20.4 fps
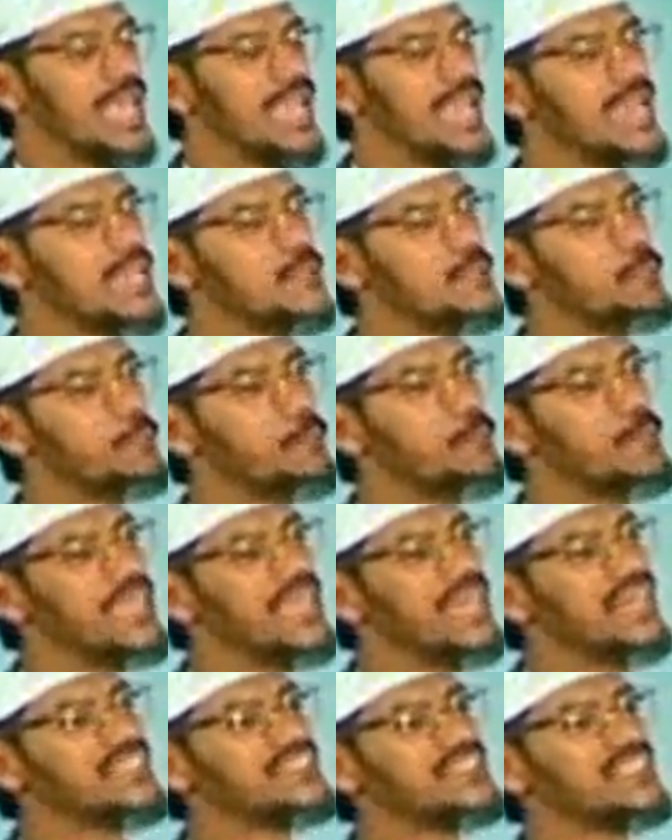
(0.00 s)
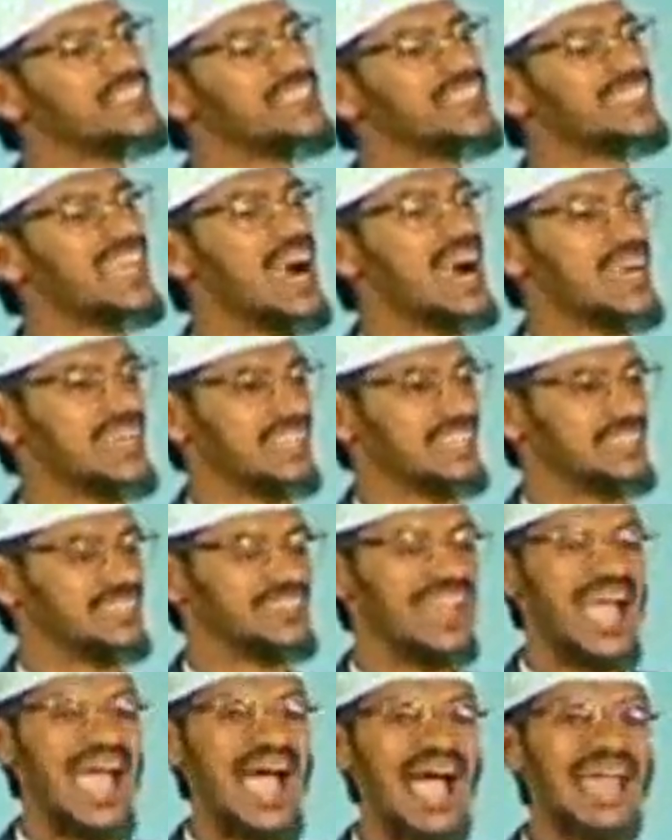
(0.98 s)
It pierces the darkness
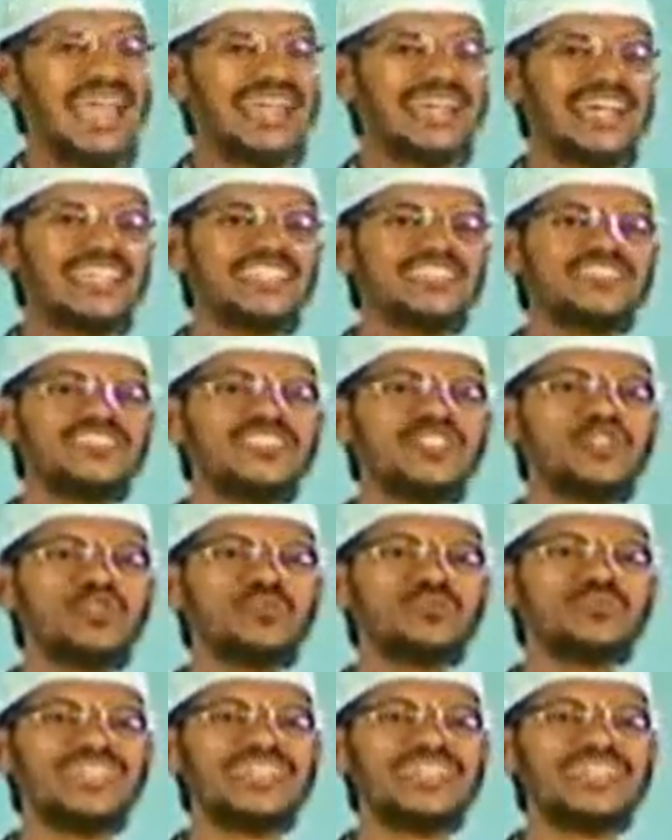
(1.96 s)
and consumes